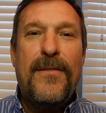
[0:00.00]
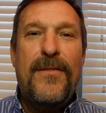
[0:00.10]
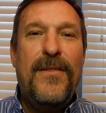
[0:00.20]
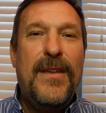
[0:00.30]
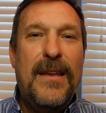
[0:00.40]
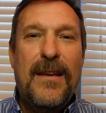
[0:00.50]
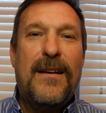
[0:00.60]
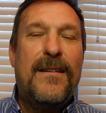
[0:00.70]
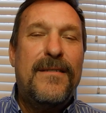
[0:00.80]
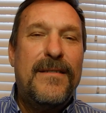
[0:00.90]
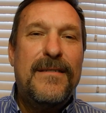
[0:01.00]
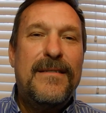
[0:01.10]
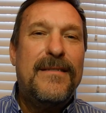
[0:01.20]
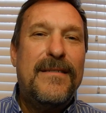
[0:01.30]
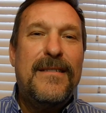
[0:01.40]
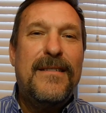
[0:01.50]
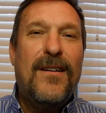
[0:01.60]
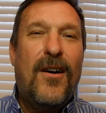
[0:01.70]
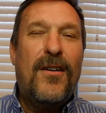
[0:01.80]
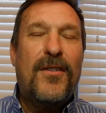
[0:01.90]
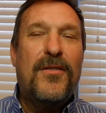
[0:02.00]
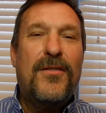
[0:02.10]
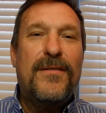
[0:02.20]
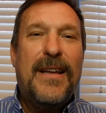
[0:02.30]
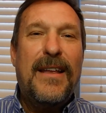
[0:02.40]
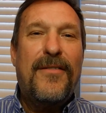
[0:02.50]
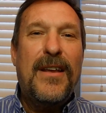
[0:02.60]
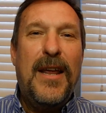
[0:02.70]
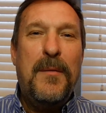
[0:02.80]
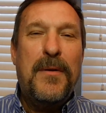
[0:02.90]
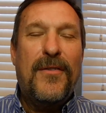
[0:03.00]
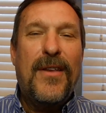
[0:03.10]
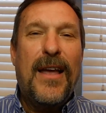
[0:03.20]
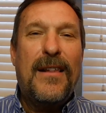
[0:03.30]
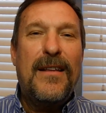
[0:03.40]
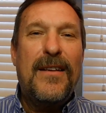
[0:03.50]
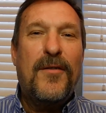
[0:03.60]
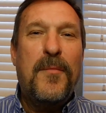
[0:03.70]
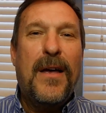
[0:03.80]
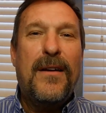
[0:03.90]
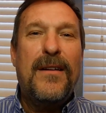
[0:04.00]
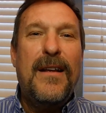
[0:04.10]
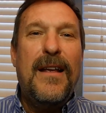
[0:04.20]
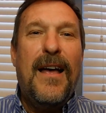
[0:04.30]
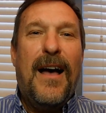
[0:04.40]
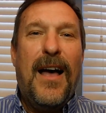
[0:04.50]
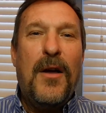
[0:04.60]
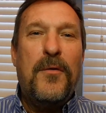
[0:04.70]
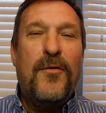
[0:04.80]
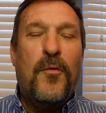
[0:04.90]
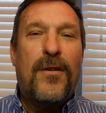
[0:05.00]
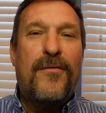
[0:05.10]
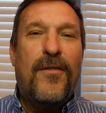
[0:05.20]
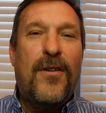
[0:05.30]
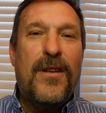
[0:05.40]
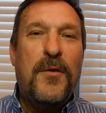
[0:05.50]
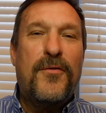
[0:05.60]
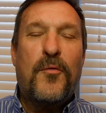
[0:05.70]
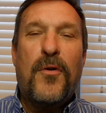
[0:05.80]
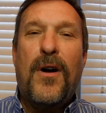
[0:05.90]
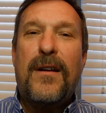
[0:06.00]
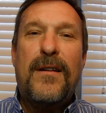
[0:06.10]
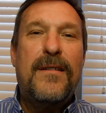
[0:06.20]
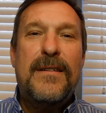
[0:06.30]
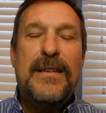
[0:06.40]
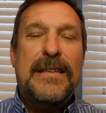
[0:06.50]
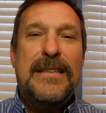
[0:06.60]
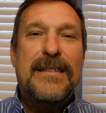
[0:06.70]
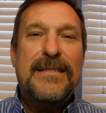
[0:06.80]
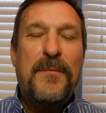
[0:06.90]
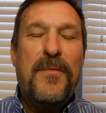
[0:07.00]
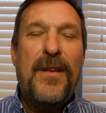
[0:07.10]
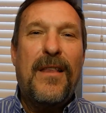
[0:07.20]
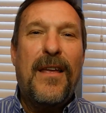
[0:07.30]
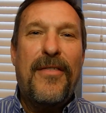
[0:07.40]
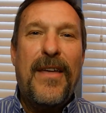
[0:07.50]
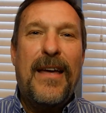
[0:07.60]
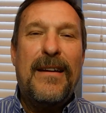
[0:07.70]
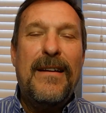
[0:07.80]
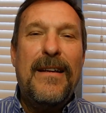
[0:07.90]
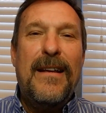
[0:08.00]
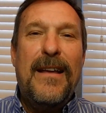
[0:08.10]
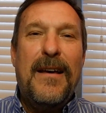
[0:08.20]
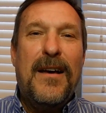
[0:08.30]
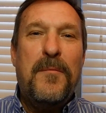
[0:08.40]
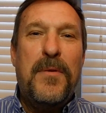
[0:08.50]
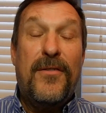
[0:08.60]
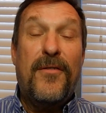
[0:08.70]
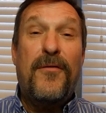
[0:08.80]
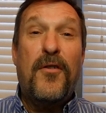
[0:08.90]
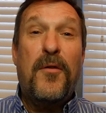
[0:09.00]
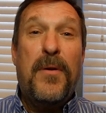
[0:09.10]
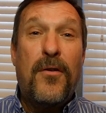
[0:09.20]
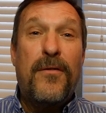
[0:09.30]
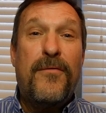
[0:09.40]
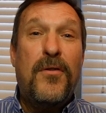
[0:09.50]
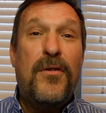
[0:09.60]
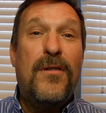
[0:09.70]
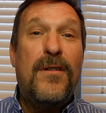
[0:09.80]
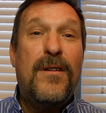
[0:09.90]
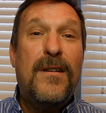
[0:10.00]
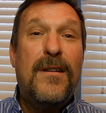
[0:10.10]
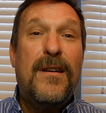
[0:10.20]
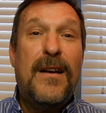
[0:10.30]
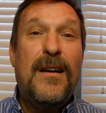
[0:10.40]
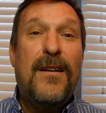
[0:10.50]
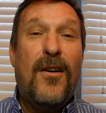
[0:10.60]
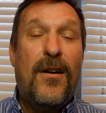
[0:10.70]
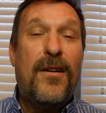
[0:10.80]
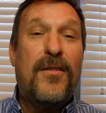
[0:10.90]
The article, can't think of the name exactly. It's about I was a waterfall, he was a rock, something like that. But it's a very powerful article.